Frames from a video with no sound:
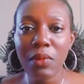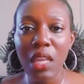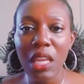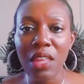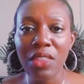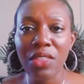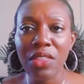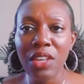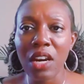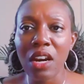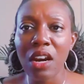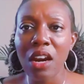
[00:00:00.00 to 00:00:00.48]

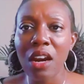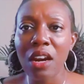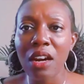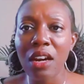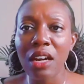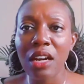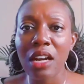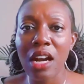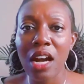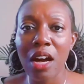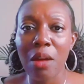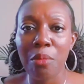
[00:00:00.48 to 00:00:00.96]
there are
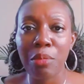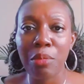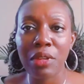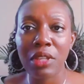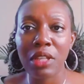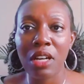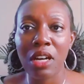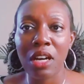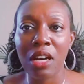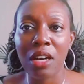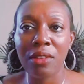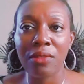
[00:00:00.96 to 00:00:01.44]
a
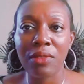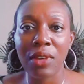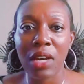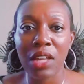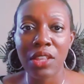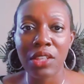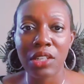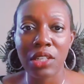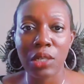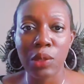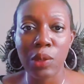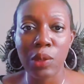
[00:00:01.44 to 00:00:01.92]
couple of
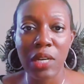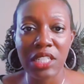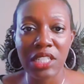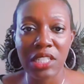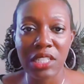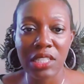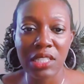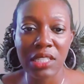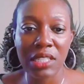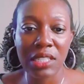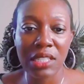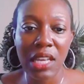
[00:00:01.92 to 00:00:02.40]
other
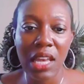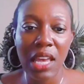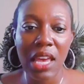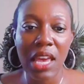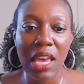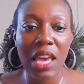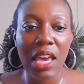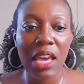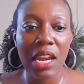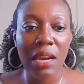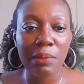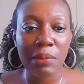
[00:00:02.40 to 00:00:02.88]
questions.
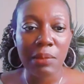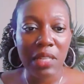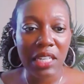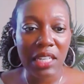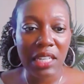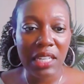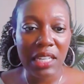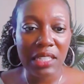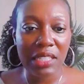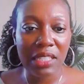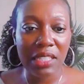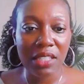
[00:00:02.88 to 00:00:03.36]
I'm going to
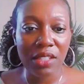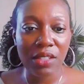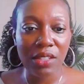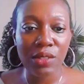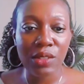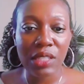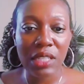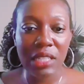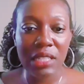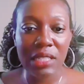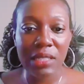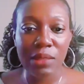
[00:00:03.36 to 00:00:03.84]
get to
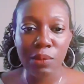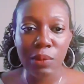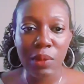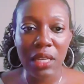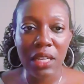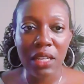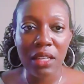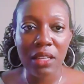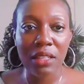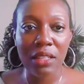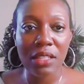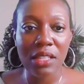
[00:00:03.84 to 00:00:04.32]
those as
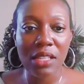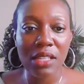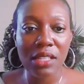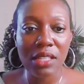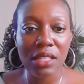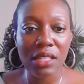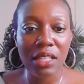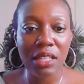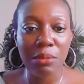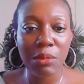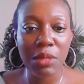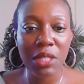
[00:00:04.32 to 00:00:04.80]
well. So
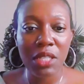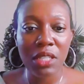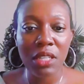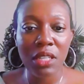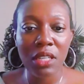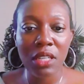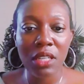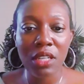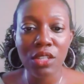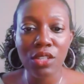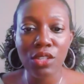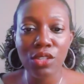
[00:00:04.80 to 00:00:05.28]
give me
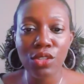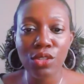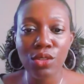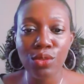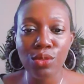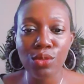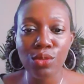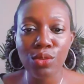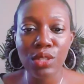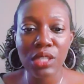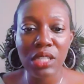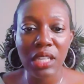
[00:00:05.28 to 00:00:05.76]

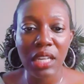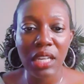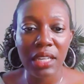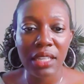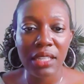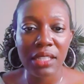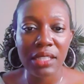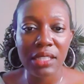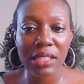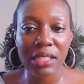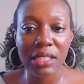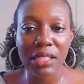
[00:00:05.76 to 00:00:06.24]
two
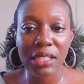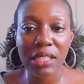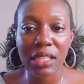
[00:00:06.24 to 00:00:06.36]
seconds.